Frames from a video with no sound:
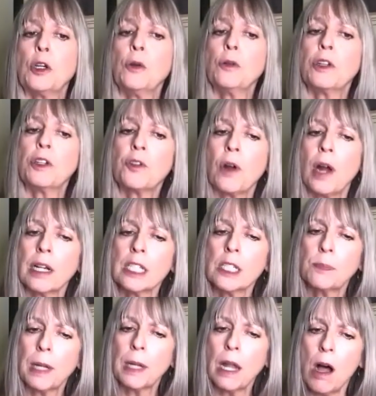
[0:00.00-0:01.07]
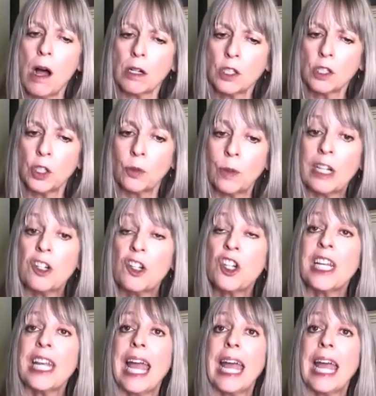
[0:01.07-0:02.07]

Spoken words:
who the trunks belonged to, and she